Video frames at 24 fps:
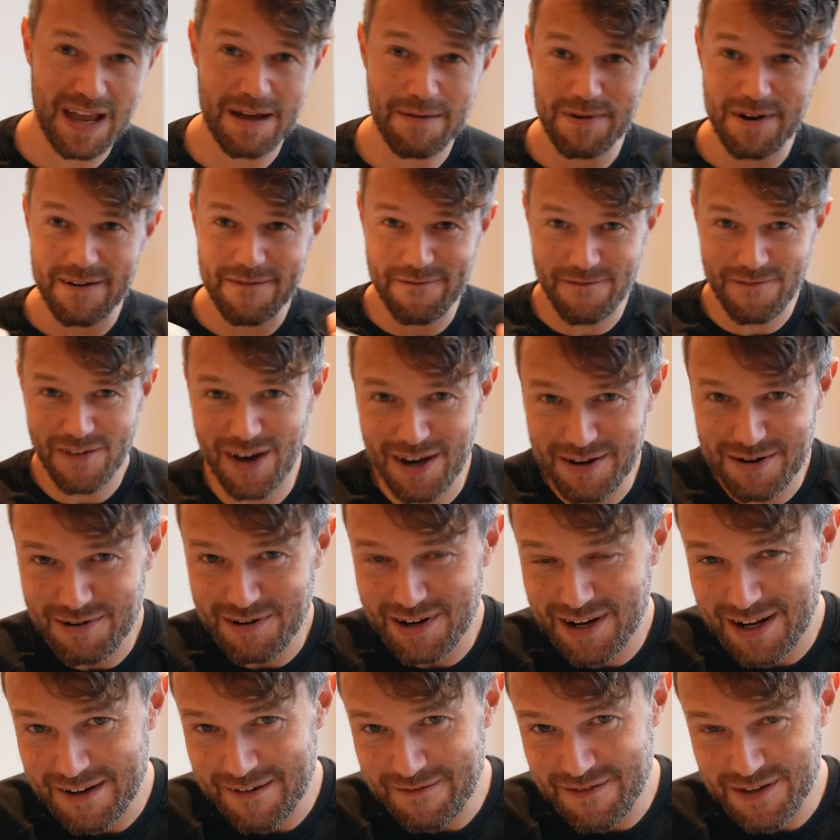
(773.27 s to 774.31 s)
And my final
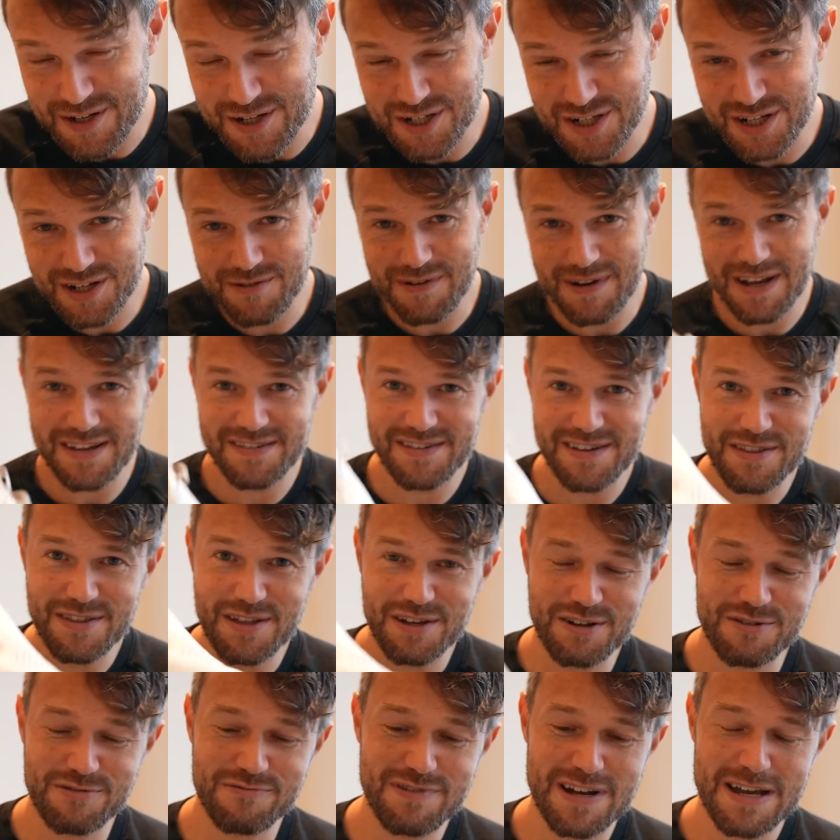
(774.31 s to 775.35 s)
like for the shoe is the
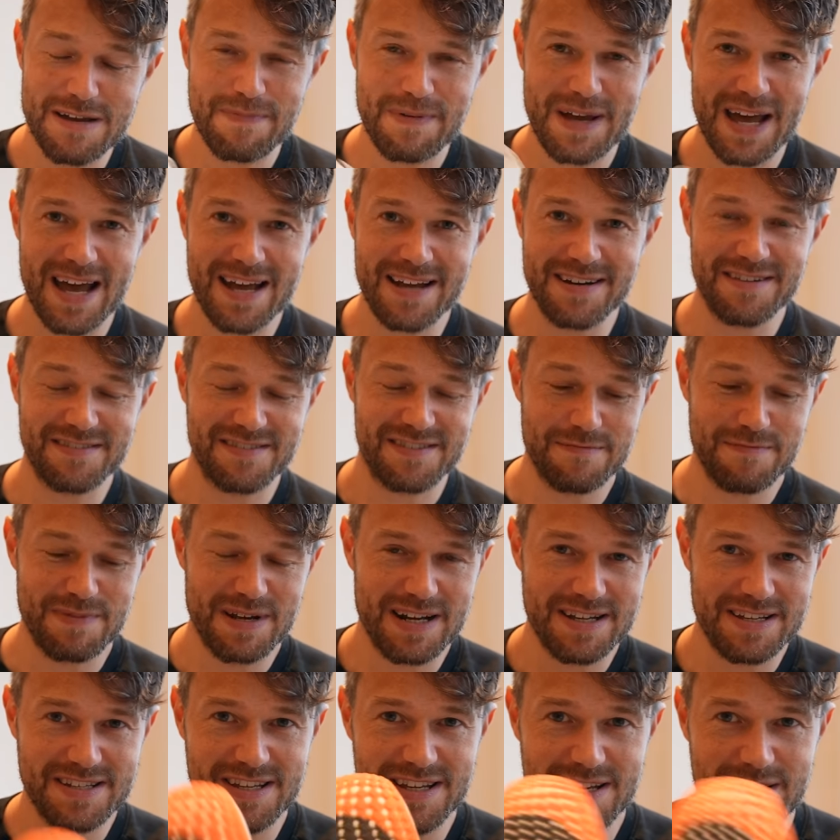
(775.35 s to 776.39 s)
grip and
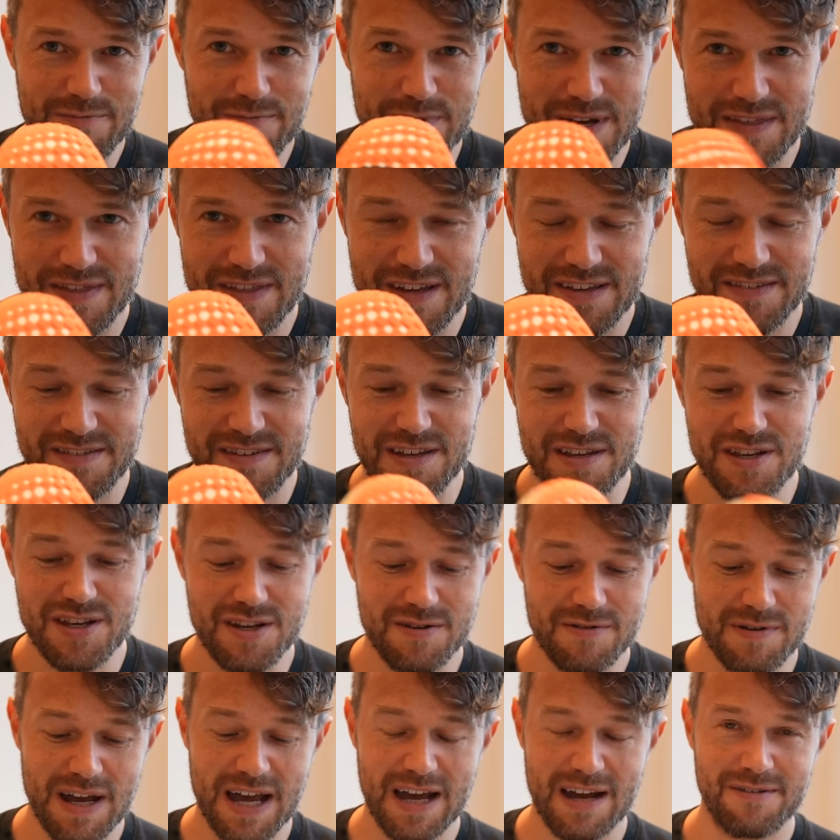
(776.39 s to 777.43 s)
stability with this
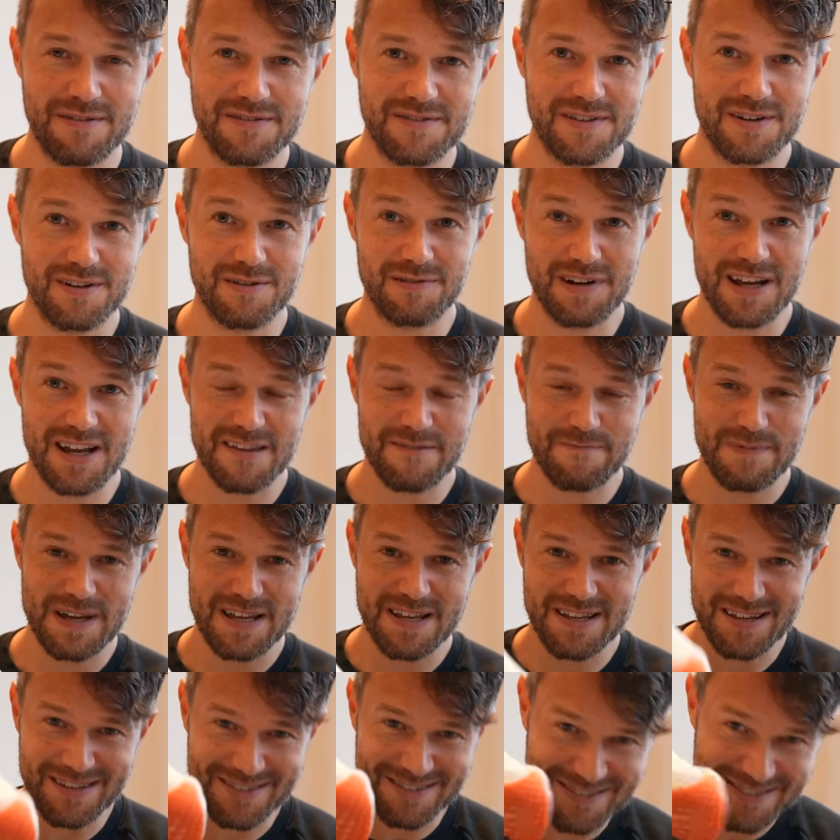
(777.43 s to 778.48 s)
new outsole. It's
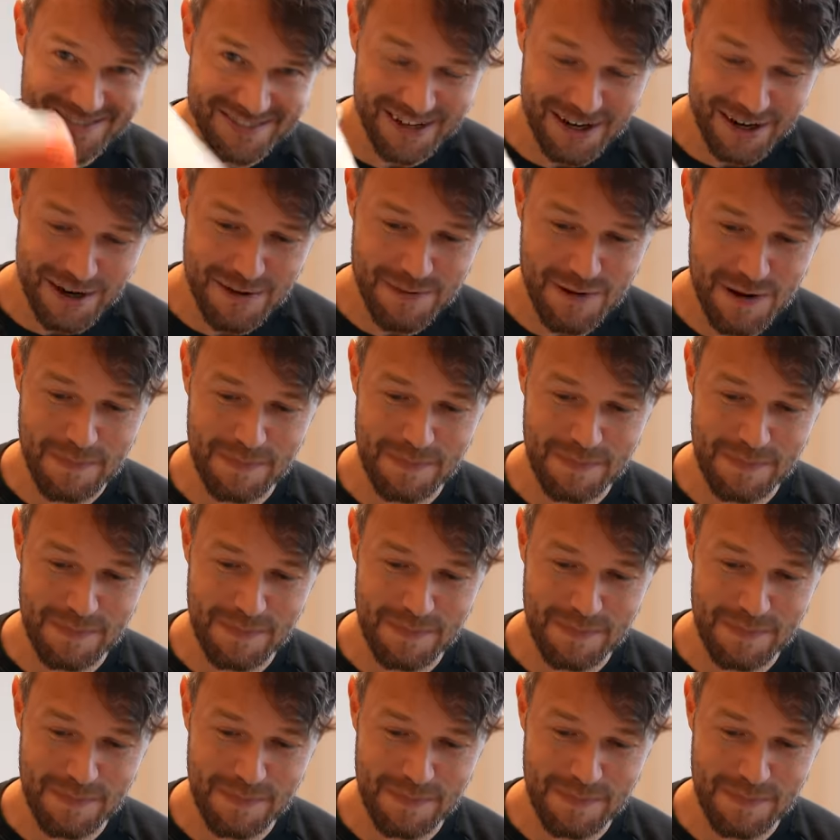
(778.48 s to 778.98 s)
been so